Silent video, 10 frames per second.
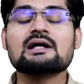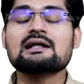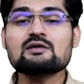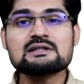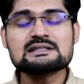Now
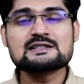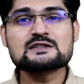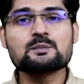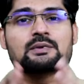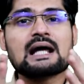this is
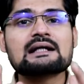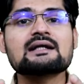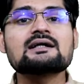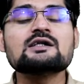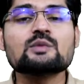
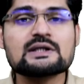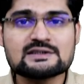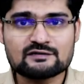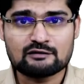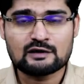practical ways
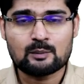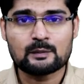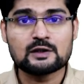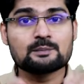of development,